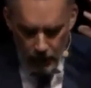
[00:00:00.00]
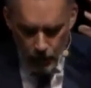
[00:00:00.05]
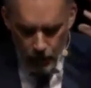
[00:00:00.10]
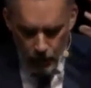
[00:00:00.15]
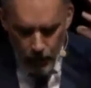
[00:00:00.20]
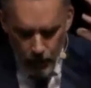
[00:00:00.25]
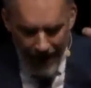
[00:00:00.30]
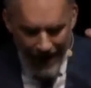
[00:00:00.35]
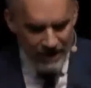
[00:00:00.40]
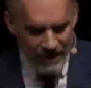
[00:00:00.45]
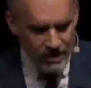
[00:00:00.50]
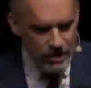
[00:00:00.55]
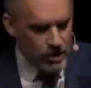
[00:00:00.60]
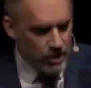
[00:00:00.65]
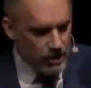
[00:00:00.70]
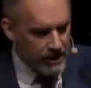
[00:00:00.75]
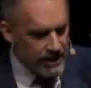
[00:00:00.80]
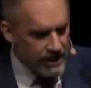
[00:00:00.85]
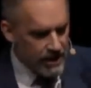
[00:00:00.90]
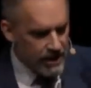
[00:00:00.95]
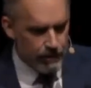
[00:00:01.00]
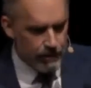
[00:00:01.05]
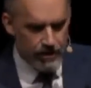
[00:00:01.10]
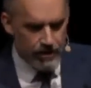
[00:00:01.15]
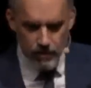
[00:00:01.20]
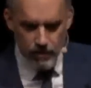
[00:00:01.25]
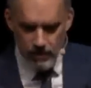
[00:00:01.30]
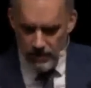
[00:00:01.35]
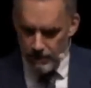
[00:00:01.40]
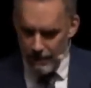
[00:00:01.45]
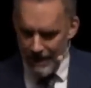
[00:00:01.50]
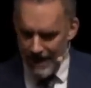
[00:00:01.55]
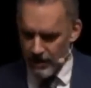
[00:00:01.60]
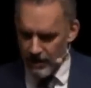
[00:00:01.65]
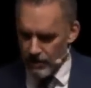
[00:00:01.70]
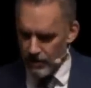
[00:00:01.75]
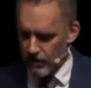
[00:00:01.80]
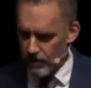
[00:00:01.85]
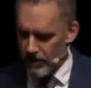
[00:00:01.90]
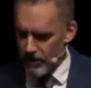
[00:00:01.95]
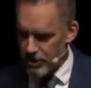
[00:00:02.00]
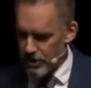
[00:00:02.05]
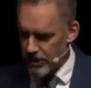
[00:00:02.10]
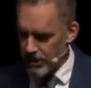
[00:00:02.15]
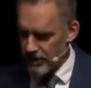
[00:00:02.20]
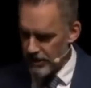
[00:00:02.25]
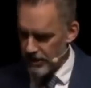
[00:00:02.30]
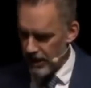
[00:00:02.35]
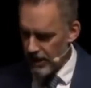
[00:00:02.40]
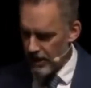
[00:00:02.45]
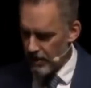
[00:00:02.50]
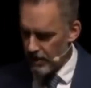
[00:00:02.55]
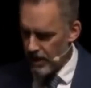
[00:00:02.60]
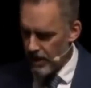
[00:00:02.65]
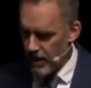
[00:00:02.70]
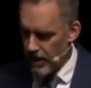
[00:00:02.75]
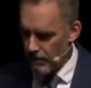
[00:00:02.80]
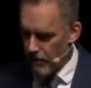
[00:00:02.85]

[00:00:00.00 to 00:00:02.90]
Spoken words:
rationally compute the manner in which an entire